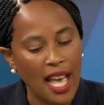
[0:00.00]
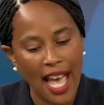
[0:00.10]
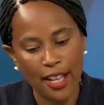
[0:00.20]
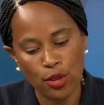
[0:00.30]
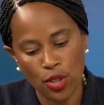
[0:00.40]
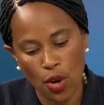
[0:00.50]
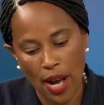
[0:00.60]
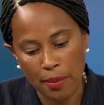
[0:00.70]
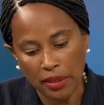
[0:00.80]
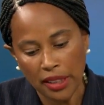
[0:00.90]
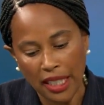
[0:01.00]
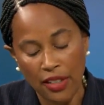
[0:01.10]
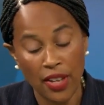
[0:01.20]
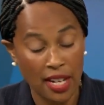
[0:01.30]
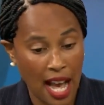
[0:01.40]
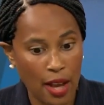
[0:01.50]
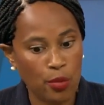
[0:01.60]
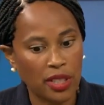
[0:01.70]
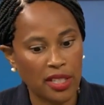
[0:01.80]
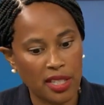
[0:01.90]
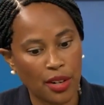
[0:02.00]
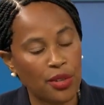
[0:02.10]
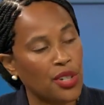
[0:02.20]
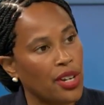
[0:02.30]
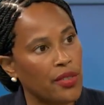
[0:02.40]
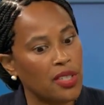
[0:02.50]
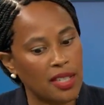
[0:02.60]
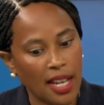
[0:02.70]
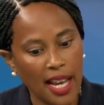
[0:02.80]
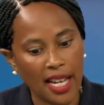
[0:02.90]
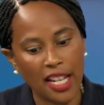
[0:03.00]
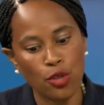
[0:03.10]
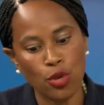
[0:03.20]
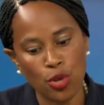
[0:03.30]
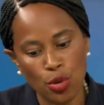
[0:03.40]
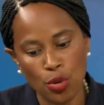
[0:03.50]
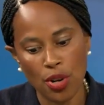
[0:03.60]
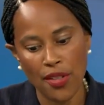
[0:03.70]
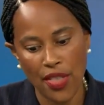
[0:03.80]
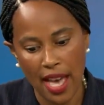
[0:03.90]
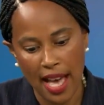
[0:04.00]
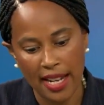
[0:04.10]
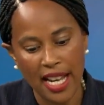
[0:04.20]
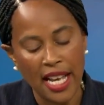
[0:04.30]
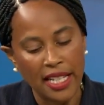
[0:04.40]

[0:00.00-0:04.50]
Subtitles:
And so I believe, and I will, as Secretary of State, ensure that,